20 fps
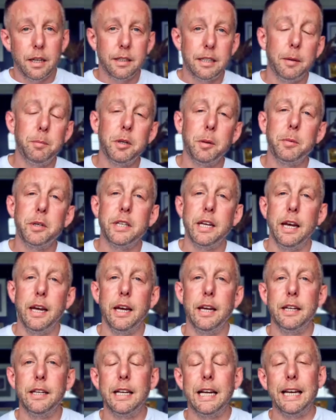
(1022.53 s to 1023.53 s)
tip number
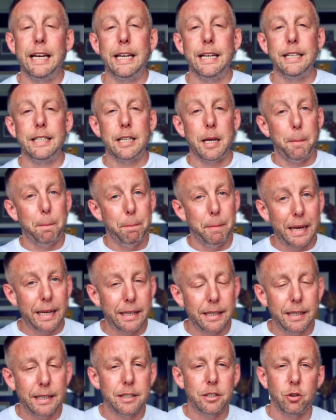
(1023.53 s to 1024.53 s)
10 is
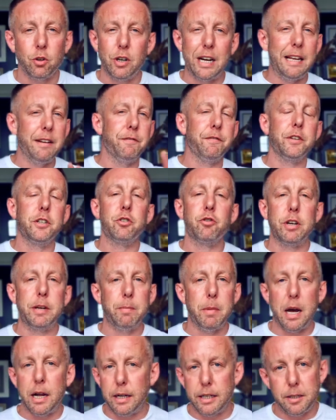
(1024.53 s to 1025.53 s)
maintenance or inventory
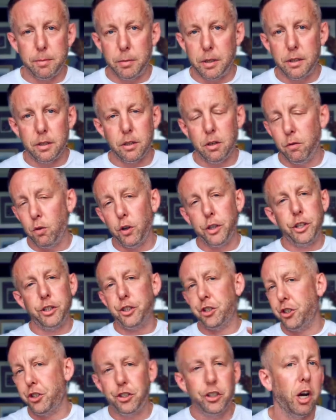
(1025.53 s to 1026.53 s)
management of all your
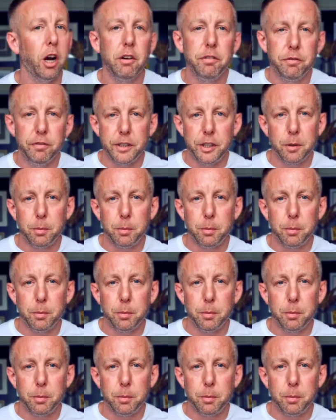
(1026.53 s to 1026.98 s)
stuff in your